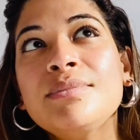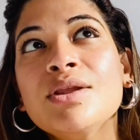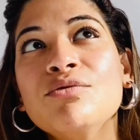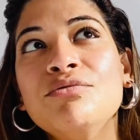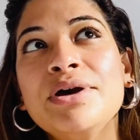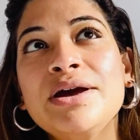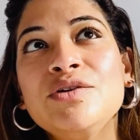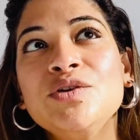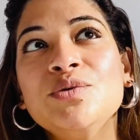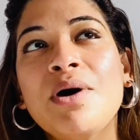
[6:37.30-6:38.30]
where
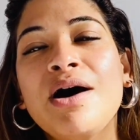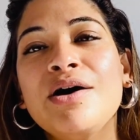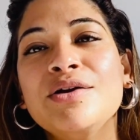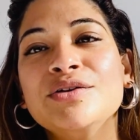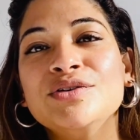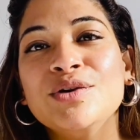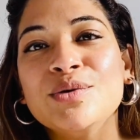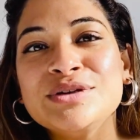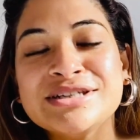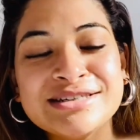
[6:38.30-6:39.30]
you are,
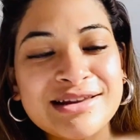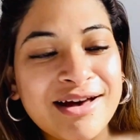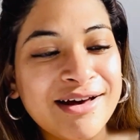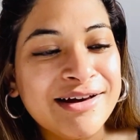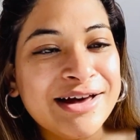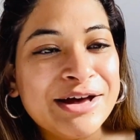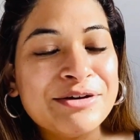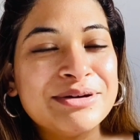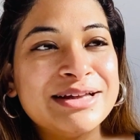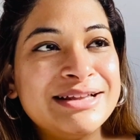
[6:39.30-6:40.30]
just
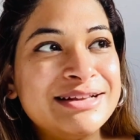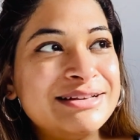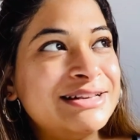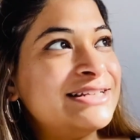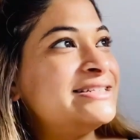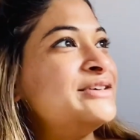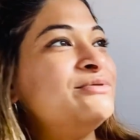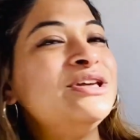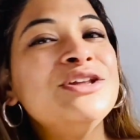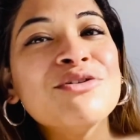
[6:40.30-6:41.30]
let's say
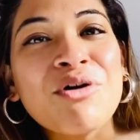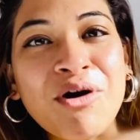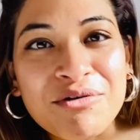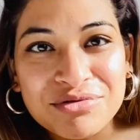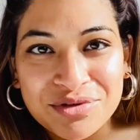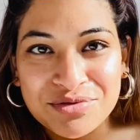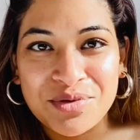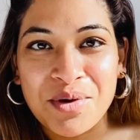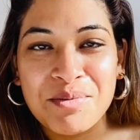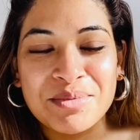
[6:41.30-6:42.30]
weaning off
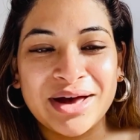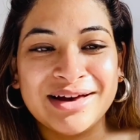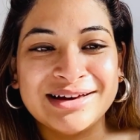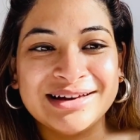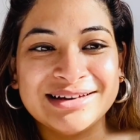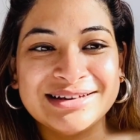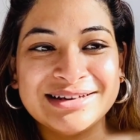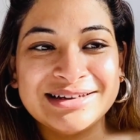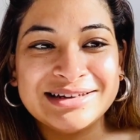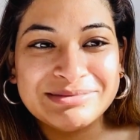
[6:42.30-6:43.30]
from
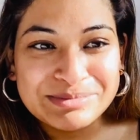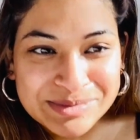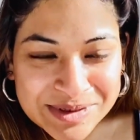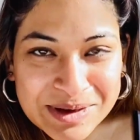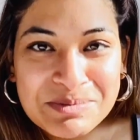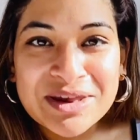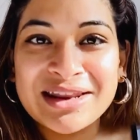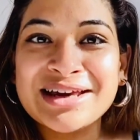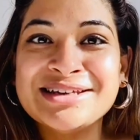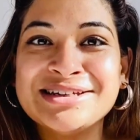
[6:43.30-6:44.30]
some
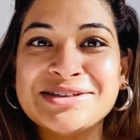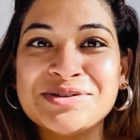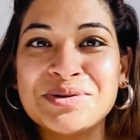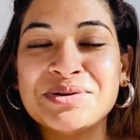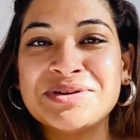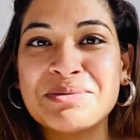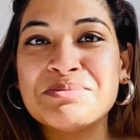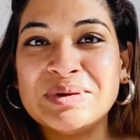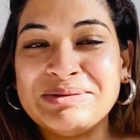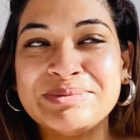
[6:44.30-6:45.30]
connections or some
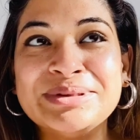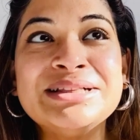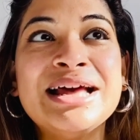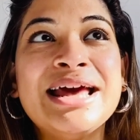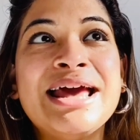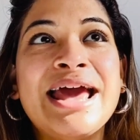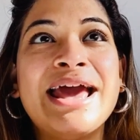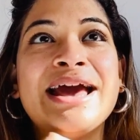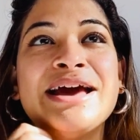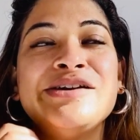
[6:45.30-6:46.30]
people,
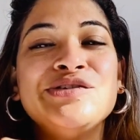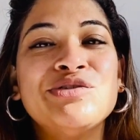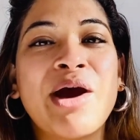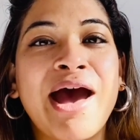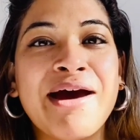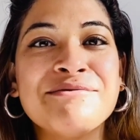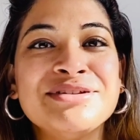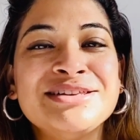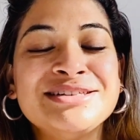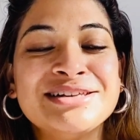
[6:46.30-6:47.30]
and you haven't,